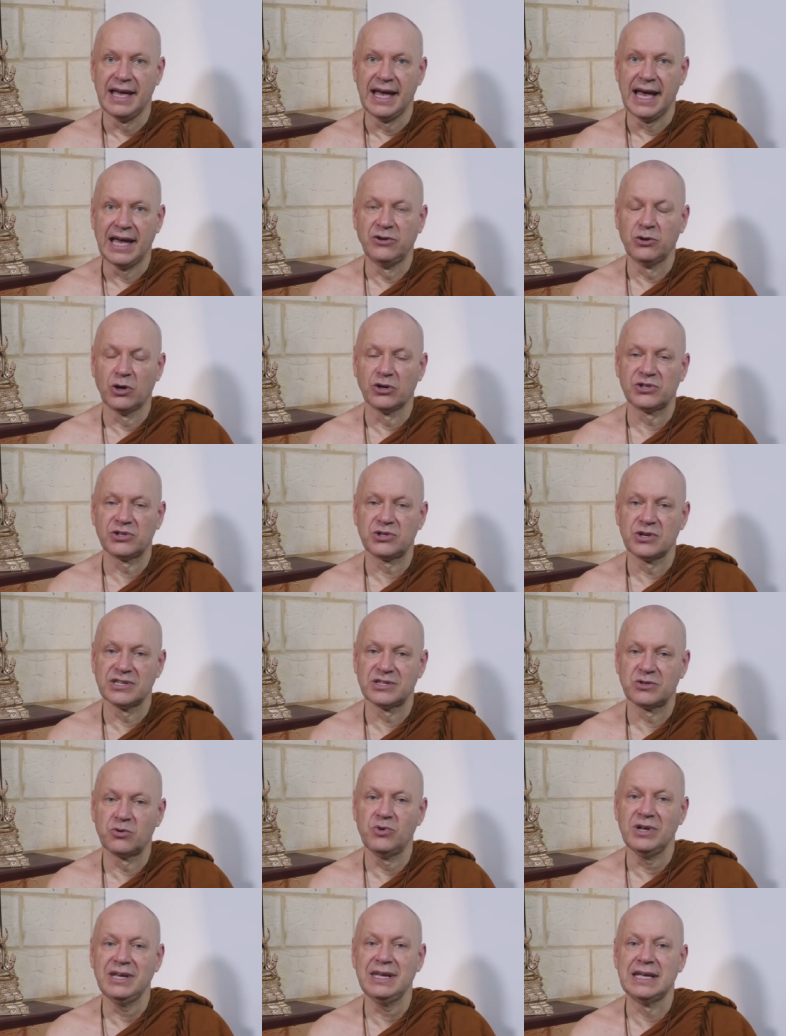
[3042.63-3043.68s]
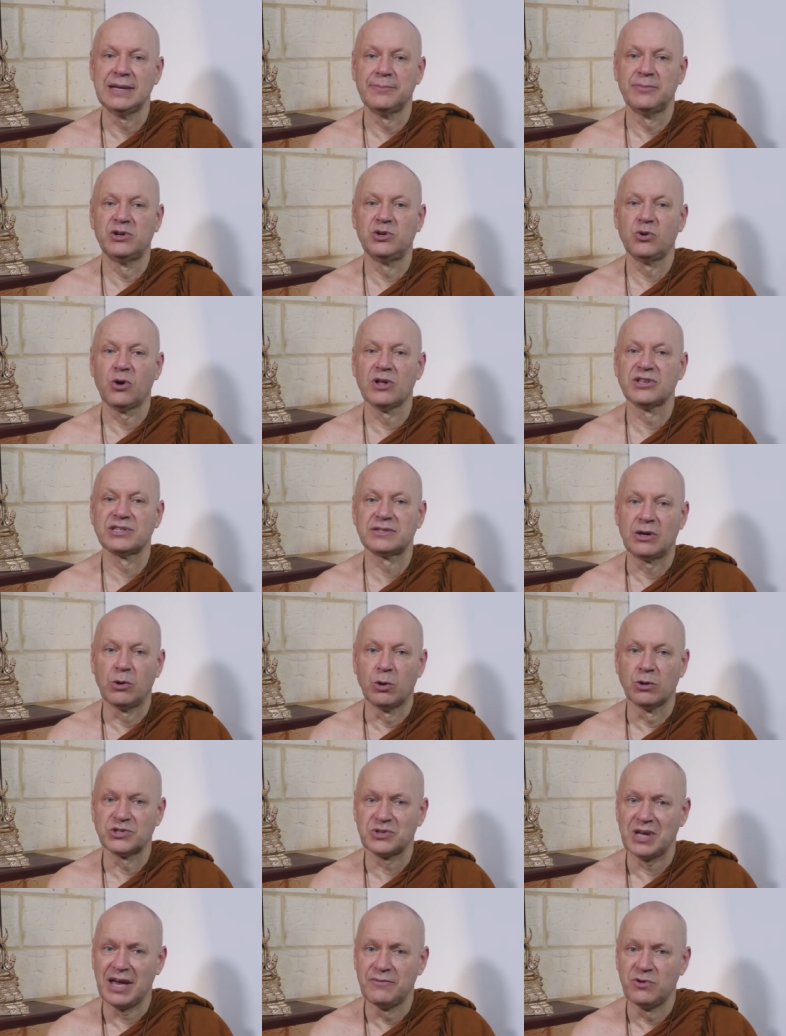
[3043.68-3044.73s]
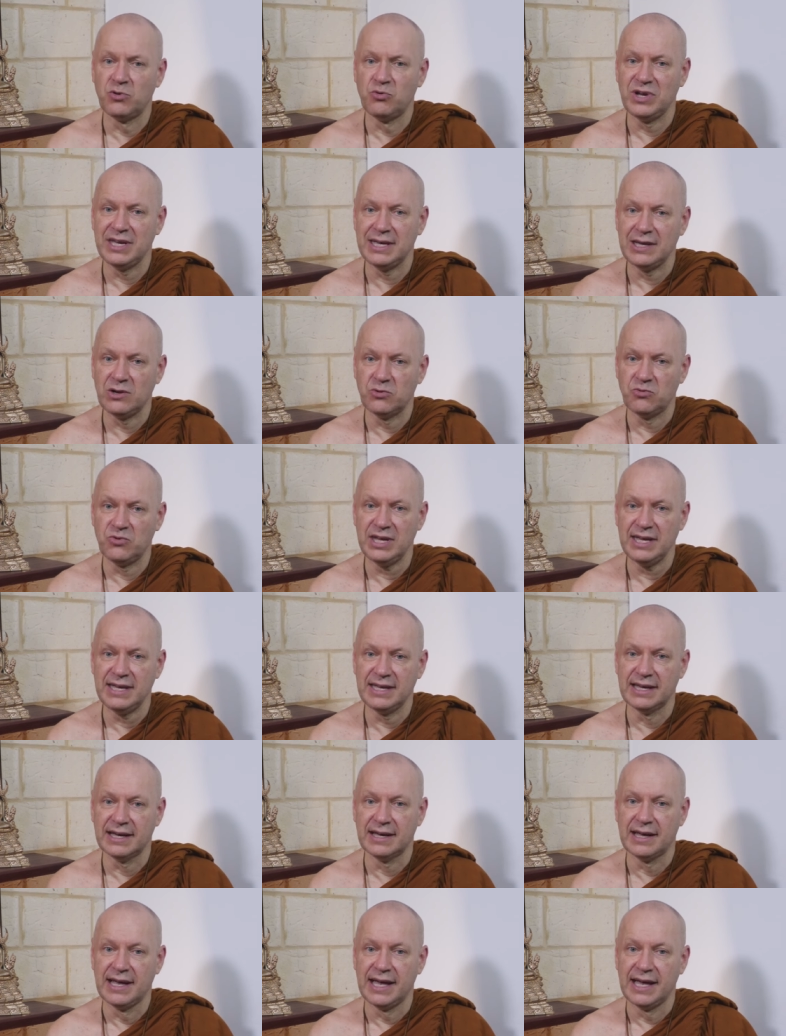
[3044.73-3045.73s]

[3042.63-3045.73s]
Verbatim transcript: And not just re, but you also have re-re.